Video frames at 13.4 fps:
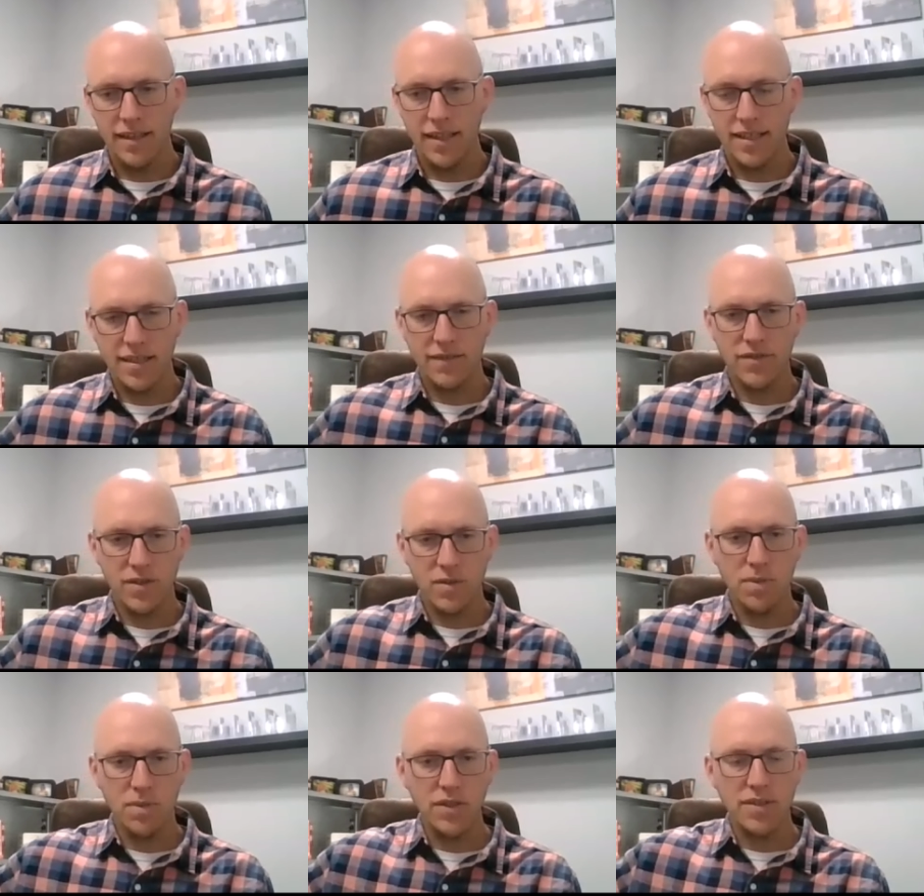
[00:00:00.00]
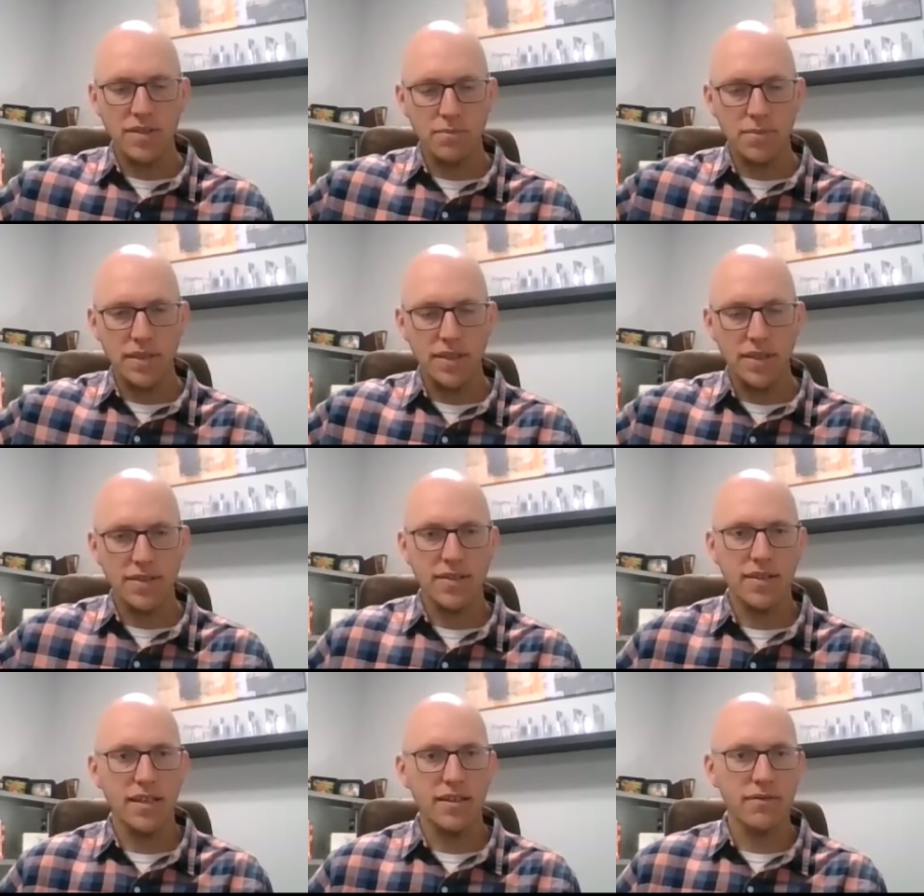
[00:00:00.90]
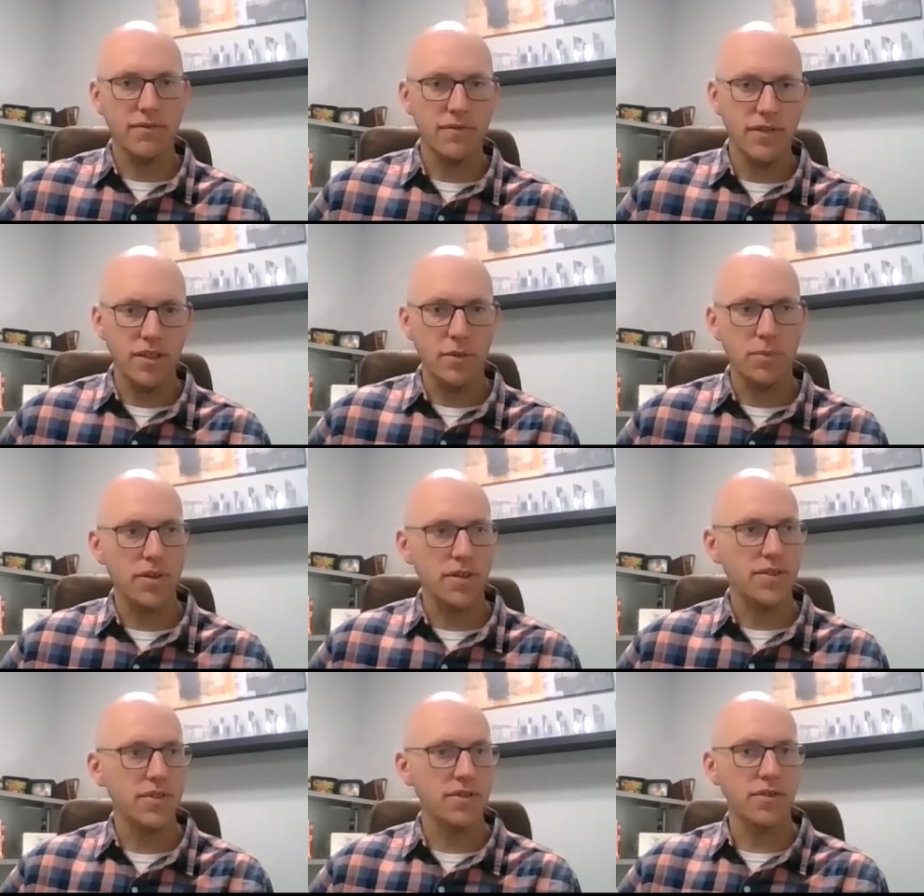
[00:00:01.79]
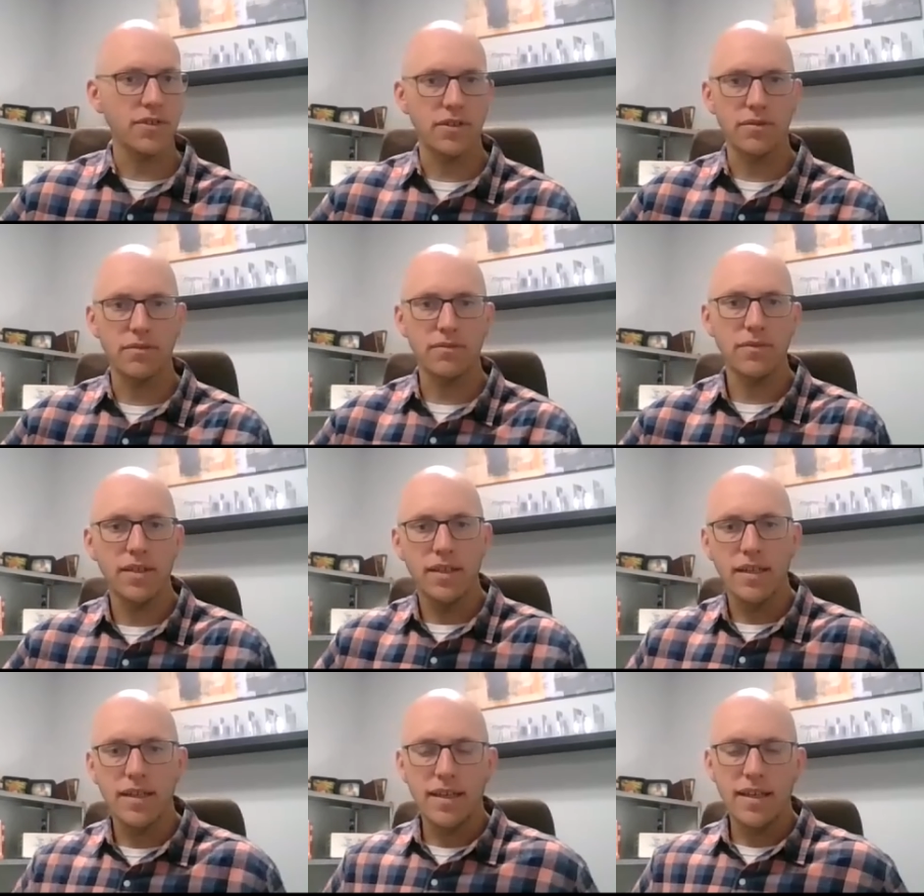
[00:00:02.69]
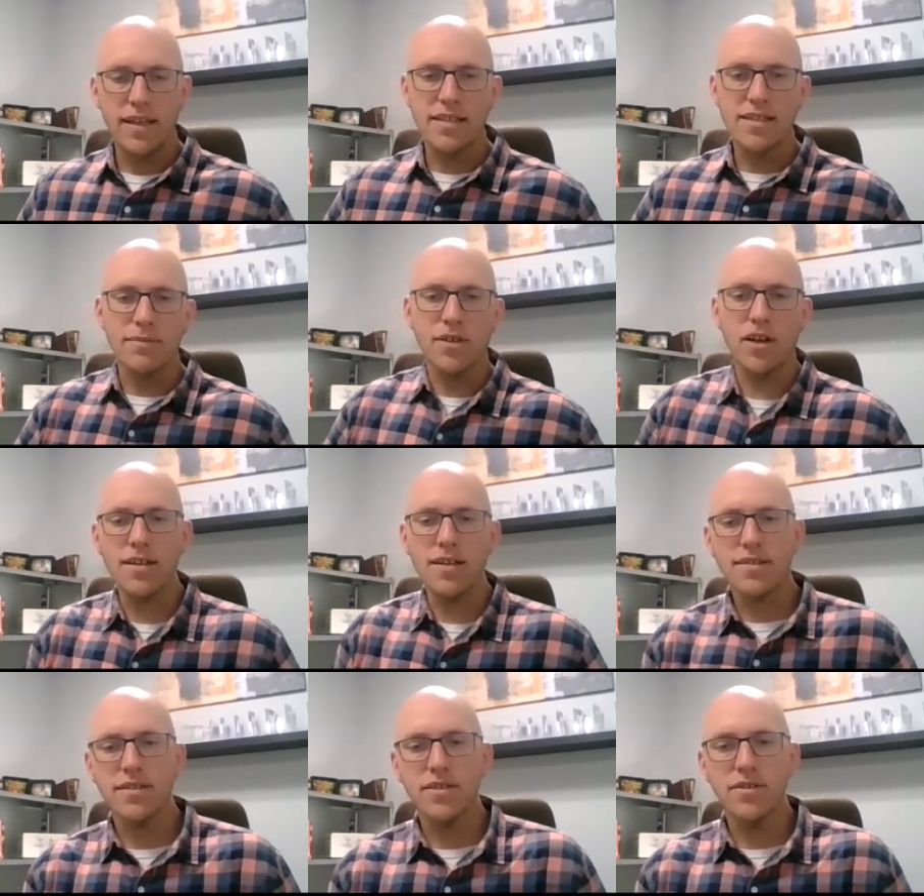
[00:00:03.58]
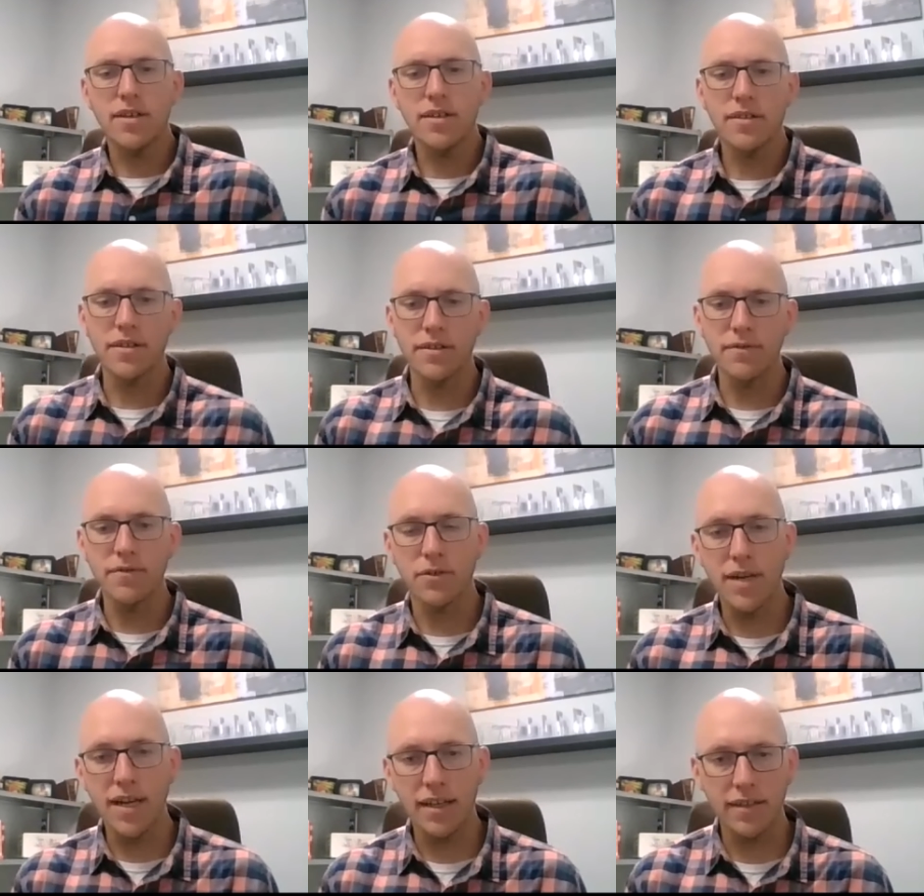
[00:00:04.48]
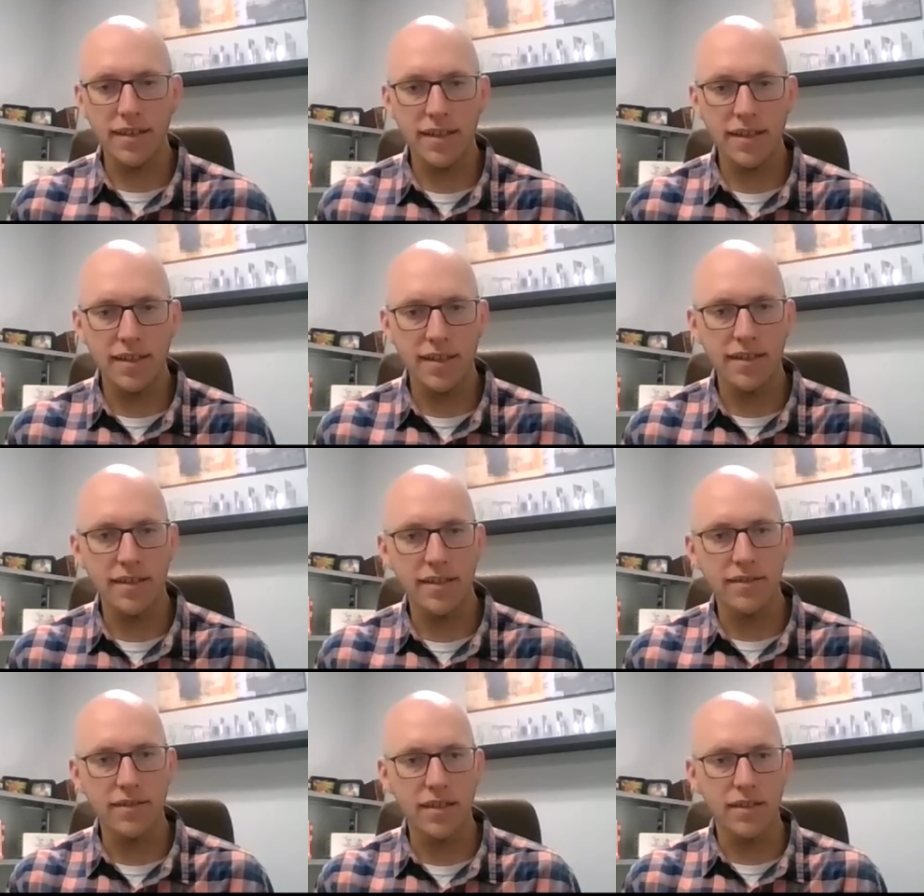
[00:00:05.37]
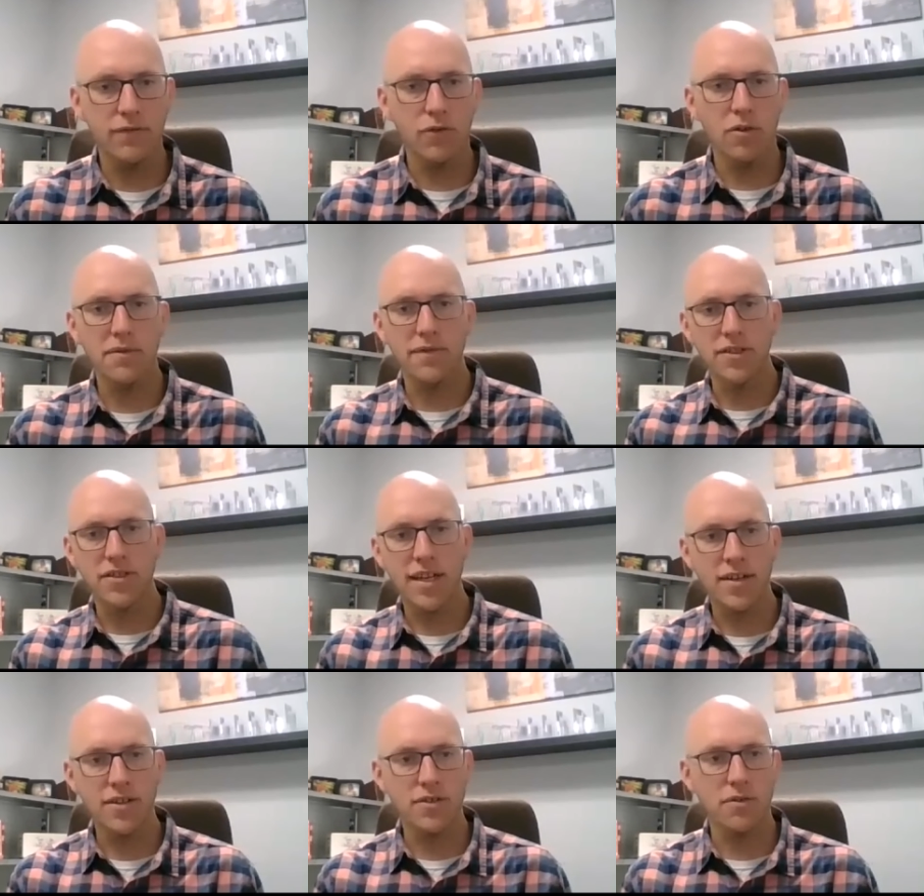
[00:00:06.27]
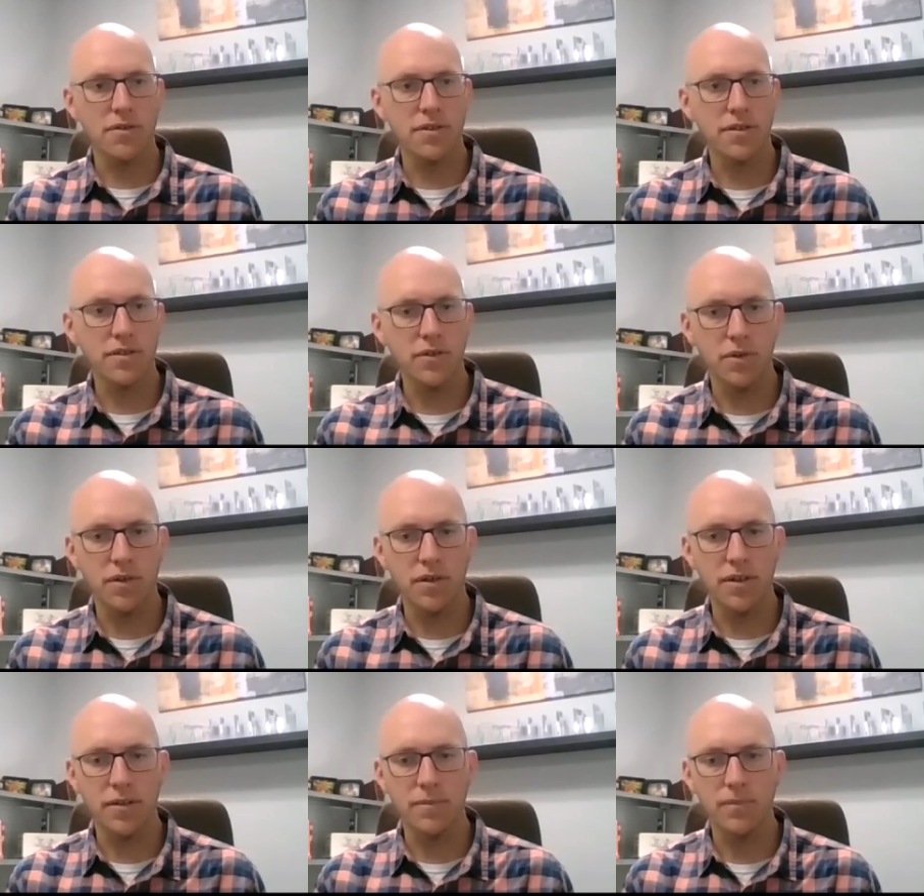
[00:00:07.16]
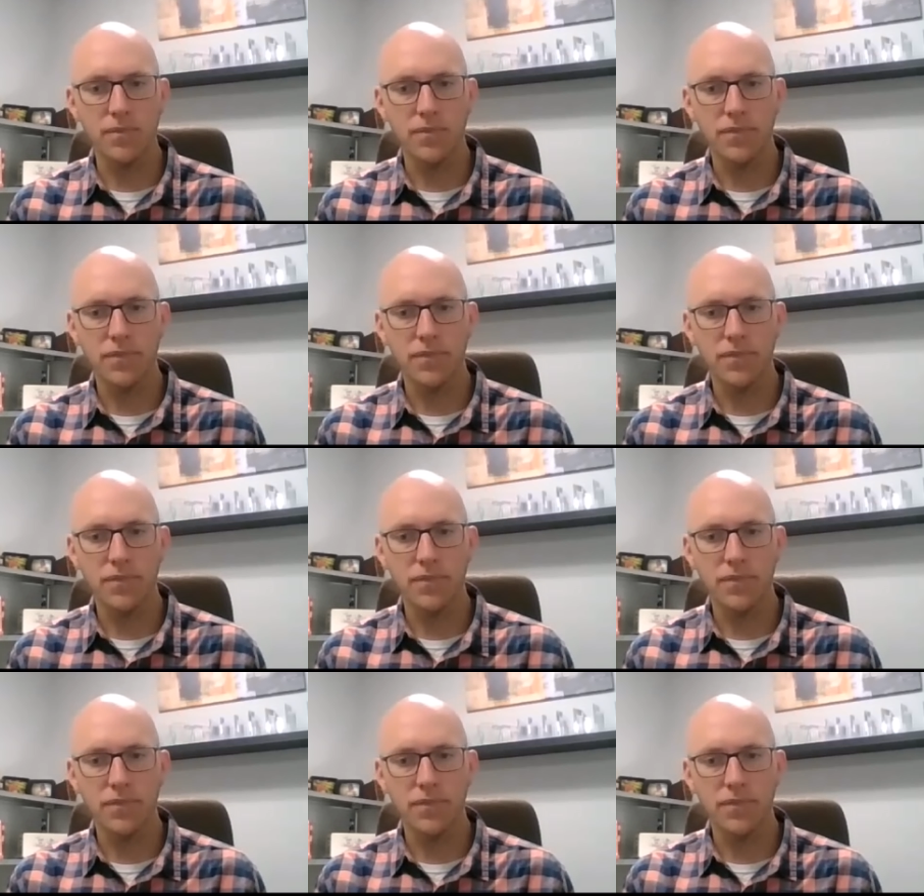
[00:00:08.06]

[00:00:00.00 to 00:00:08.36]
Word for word: that stuff just builds and builds, and then you know pretty soon you ends up costing you either directly in the in the form of a change order or